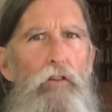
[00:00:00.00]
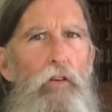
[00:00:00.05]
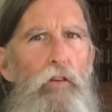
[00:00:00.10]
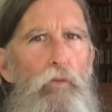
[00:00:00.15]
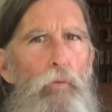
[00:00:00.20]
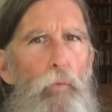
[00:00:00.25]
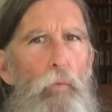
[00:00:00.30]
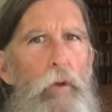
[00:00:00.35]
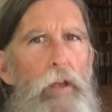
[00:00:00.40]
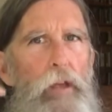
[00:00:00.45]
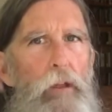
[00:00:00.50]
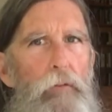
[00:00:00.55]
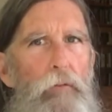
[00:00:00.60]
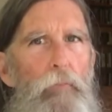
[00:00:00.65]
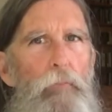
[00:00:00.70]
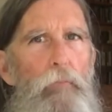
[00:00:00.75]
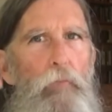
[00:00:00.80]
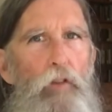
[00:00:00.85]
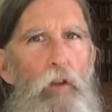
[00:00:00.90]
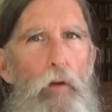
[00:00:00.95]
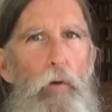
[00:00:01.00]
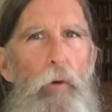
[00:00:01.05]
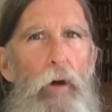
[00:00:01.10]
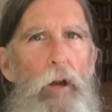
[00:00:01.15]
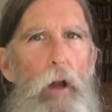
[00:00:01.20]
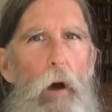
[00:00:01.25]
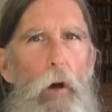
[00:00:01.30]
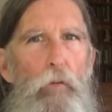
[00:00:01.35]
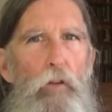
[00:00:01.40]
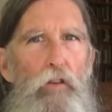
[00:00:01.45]
just
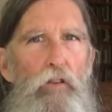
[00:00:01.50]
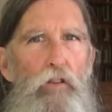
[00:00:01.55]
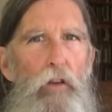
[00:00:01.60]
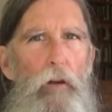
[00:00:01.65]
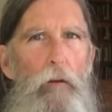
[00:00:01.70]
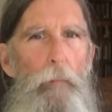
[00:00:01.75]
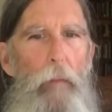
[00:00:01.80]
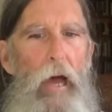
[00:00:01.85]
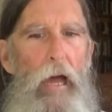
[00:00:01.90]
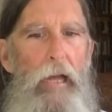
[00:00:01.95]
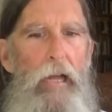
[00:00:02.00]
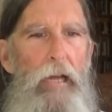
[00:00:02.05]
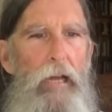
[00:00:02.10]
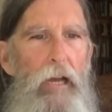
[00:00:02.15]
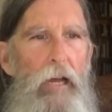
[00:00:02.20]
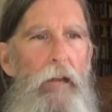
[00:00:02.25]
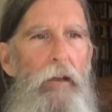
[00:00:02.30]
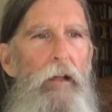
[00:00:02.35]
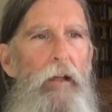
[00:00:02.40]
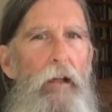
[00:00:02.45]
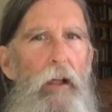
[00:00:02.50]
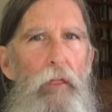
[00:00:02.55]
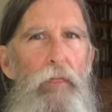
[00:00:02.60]
redoing all the shit in my head,